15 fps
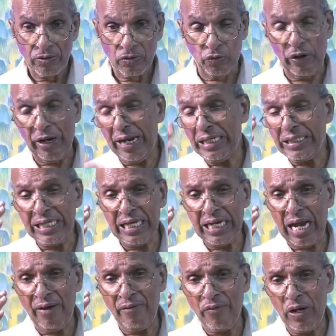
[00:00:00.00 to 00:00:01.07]
Today
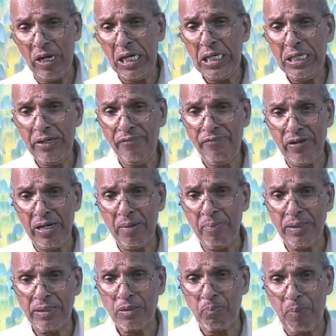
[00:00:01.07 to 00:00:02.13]
there are world
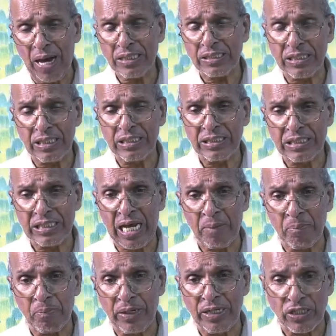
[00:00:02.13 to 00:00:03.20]
famous pastors
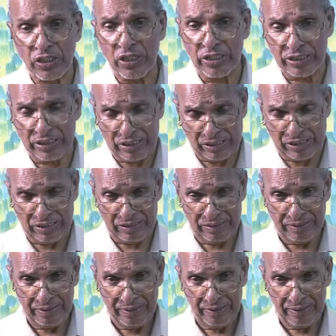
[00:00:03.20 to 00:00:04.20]
and preachers.